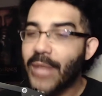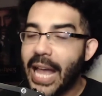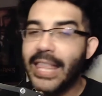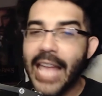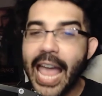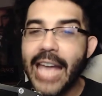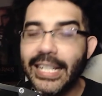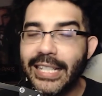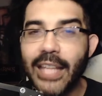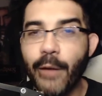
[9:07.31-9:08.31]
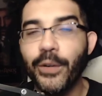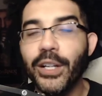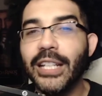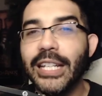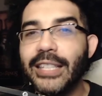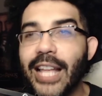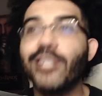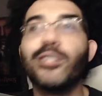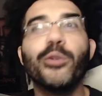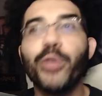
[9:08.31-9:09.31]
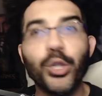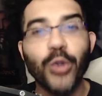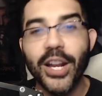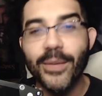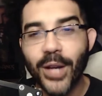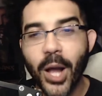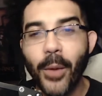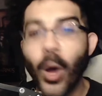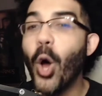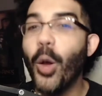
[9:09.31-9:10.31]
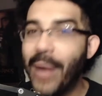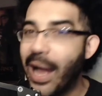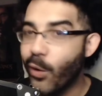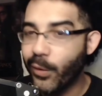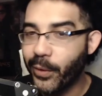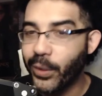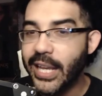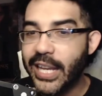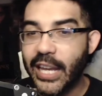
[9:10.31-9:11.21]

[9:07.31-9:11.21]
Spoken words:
at the end, it's definitely Lex Luthor trying to become all-powerful,